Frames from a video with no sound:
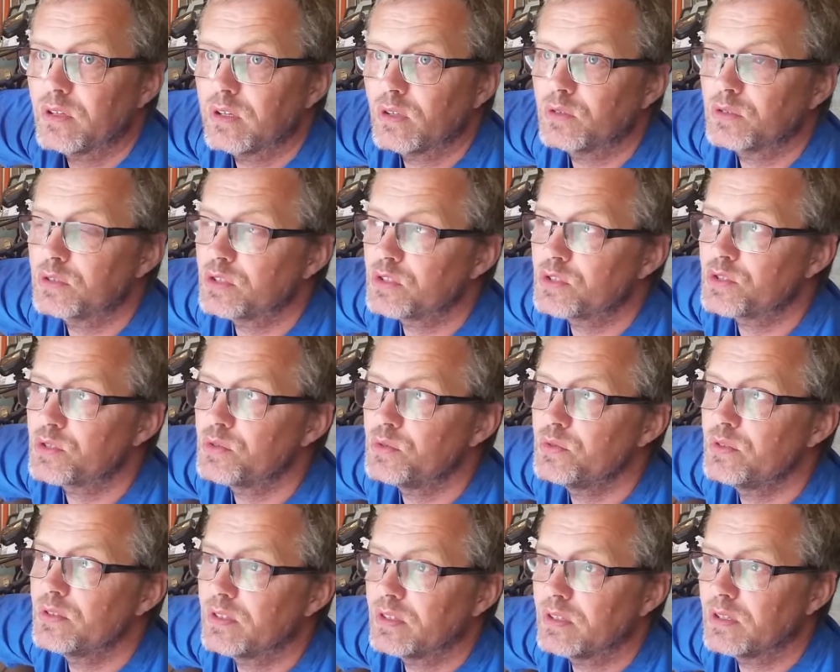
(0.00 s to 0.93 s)
closer
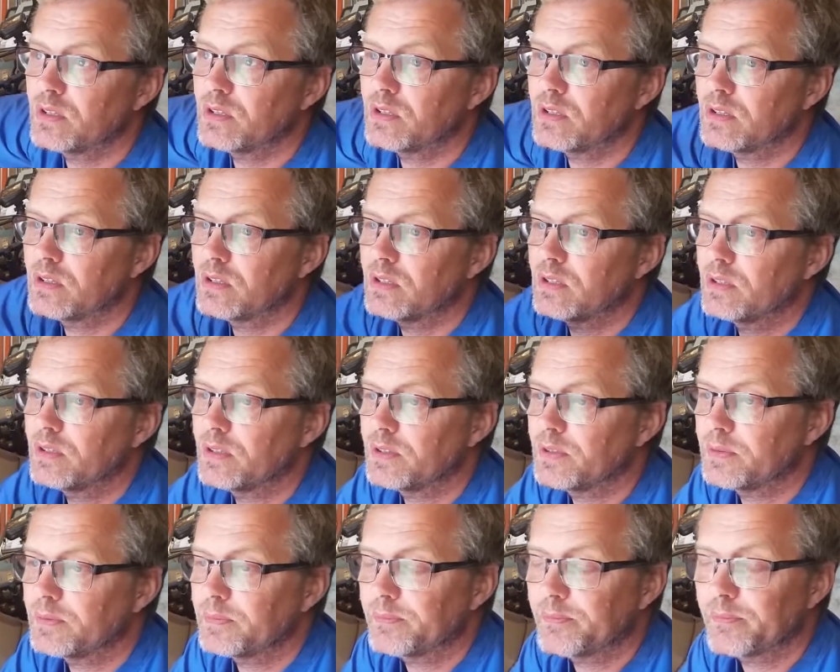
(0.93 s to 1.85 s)
to
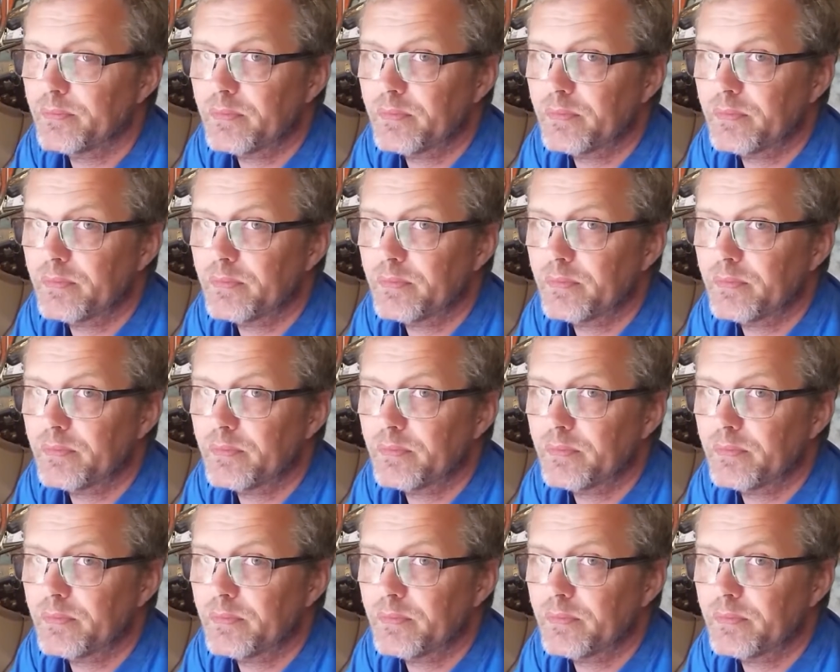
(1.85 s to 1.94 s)
the